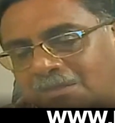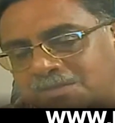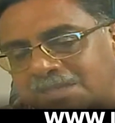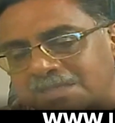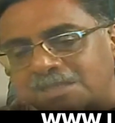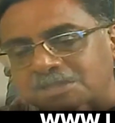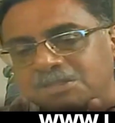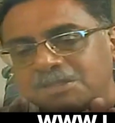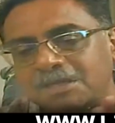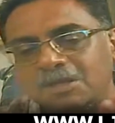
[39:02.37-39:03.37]

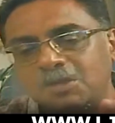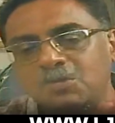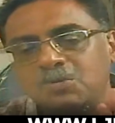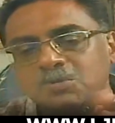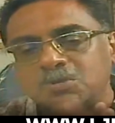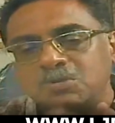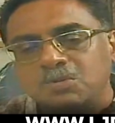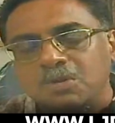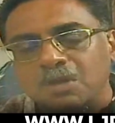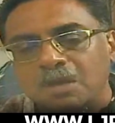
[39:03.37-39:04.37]
suggest you
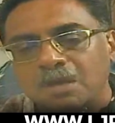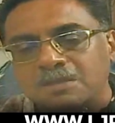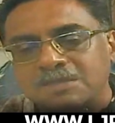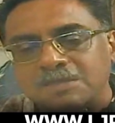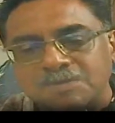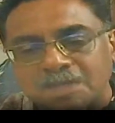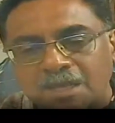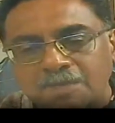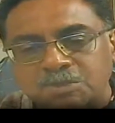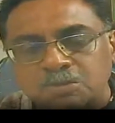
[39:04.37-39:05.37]
to
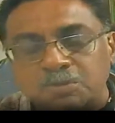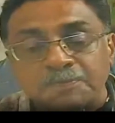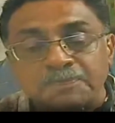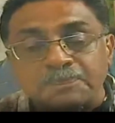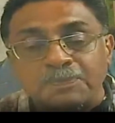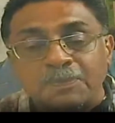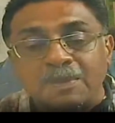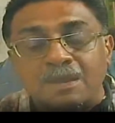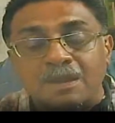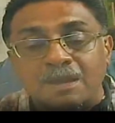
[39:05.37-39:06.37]
subscribe to
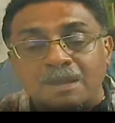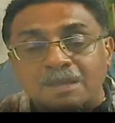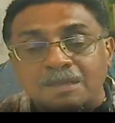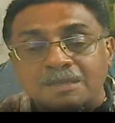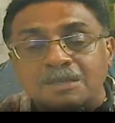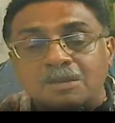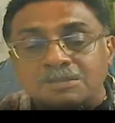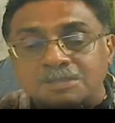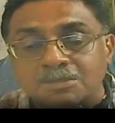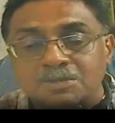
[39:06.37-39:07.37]
Indian
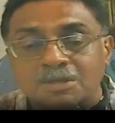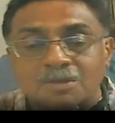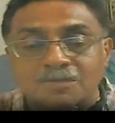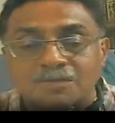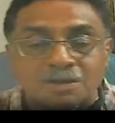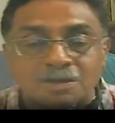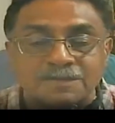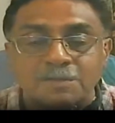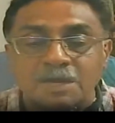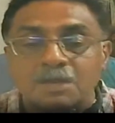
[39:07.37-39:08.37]
Constitutional Law and
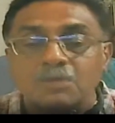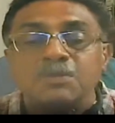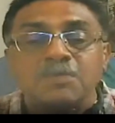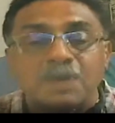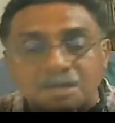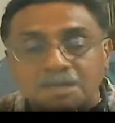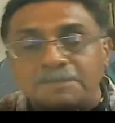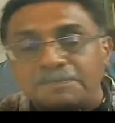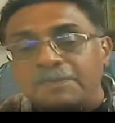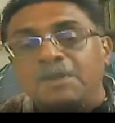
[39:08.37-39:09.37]
Philosophy by Gautam Bhatia.
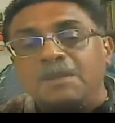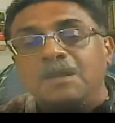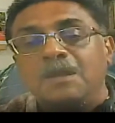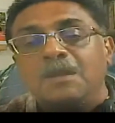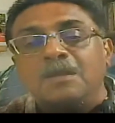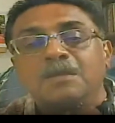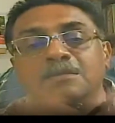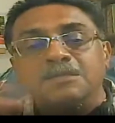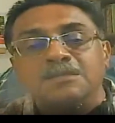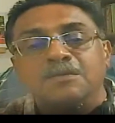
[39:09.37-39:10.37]

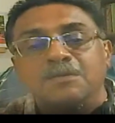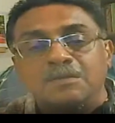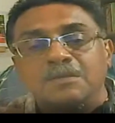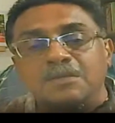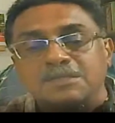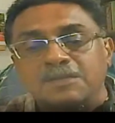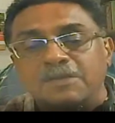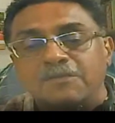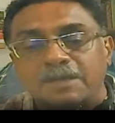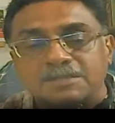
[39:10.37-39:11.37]
That's
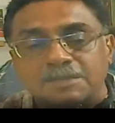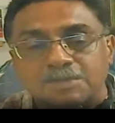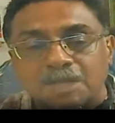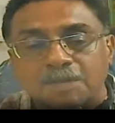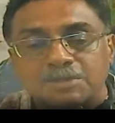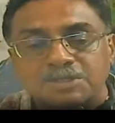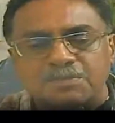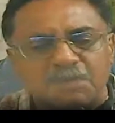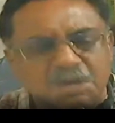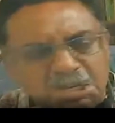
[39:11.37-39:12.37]
having a wider subscribership,
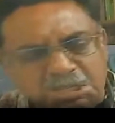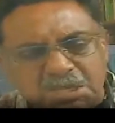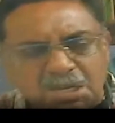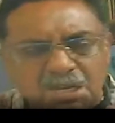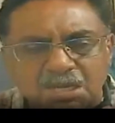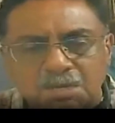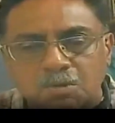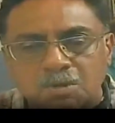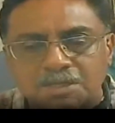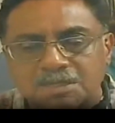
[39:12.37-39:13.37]
but it's a little more